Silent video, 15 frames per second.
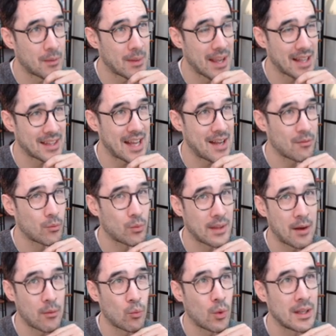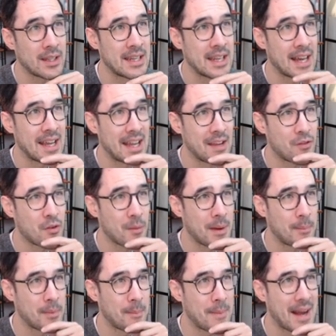then we had that that one day, if you
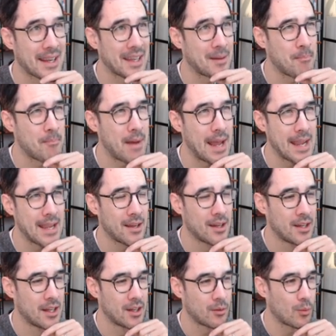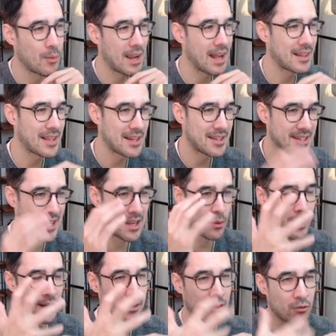remember back in May, when we had that day
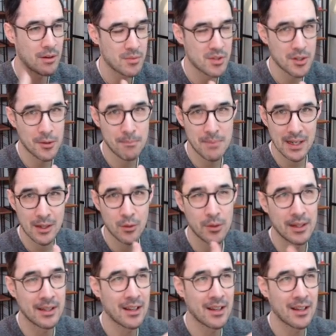when crypto Bitcoin